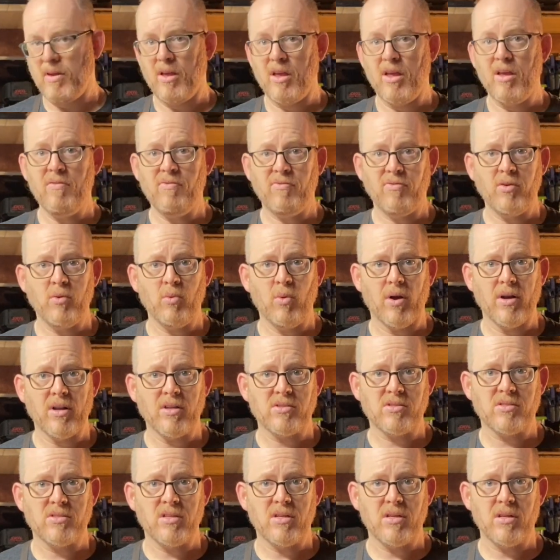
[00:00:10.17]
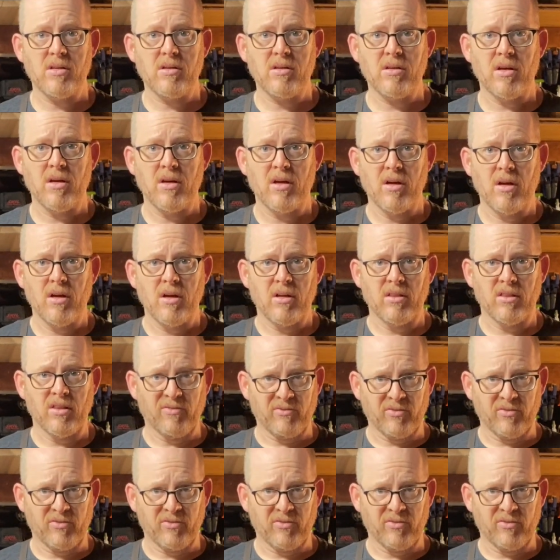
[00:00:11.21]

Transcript: If you want to see the